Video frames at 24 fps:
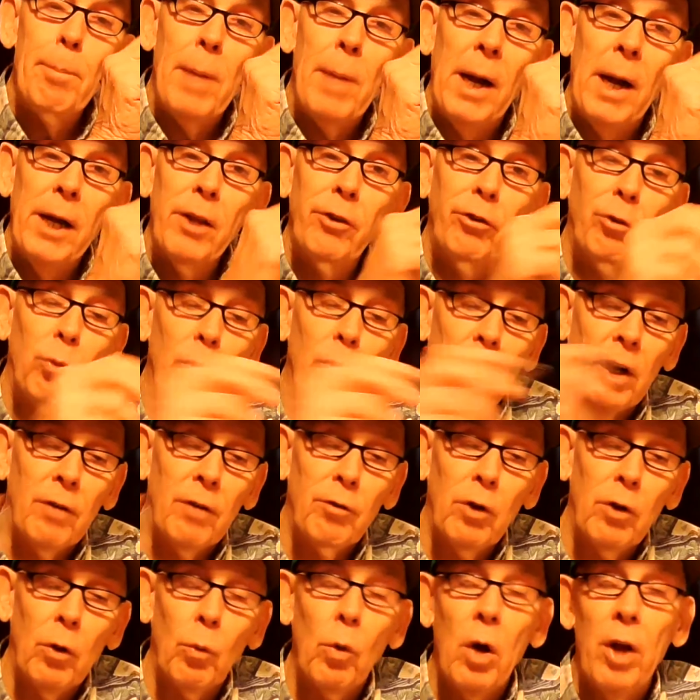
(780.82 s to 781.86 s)
minus
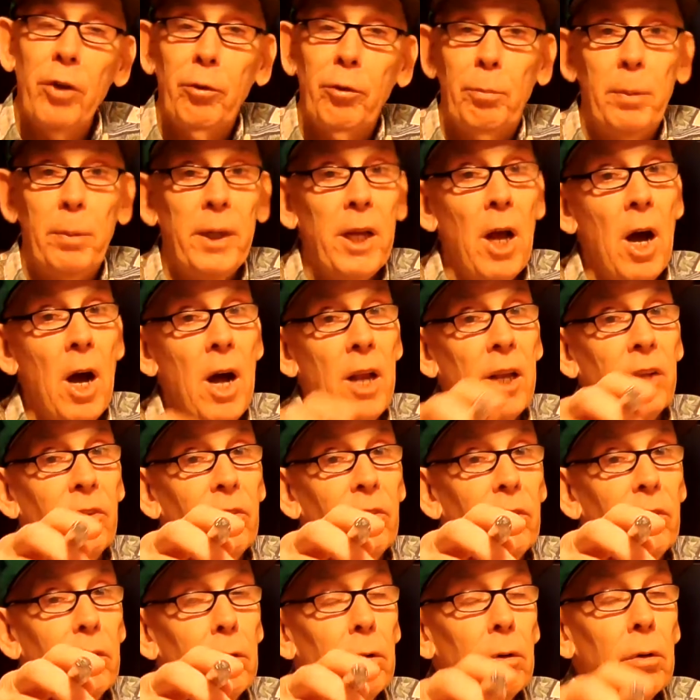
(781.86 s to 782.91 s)
whatever it was. Be
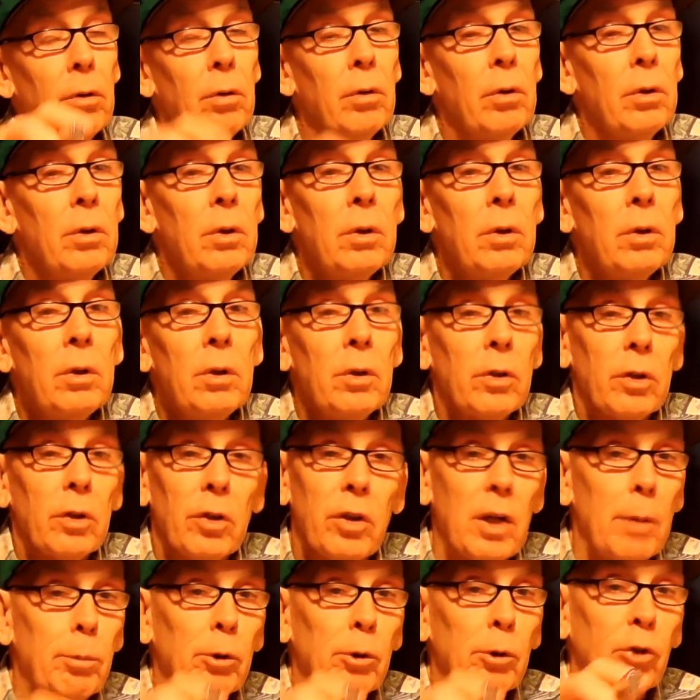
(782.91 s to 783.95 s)
honest.
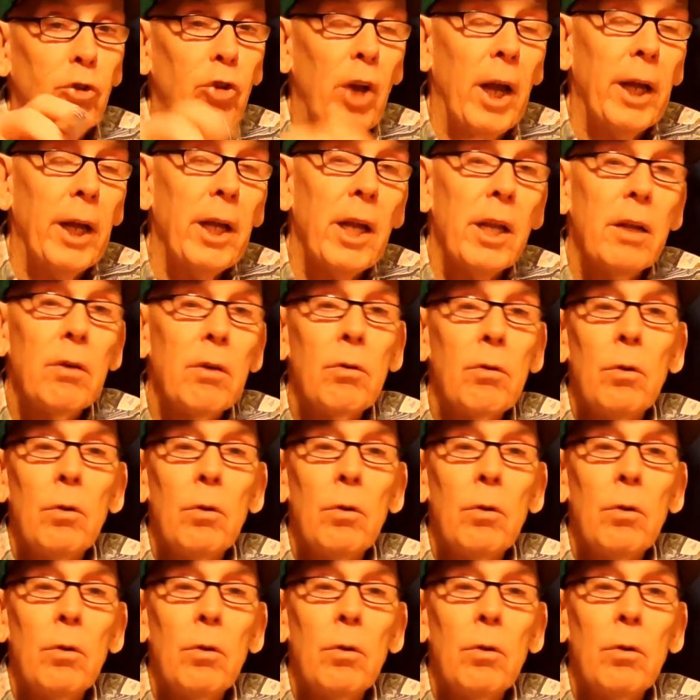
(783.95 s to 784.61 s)
Double check it.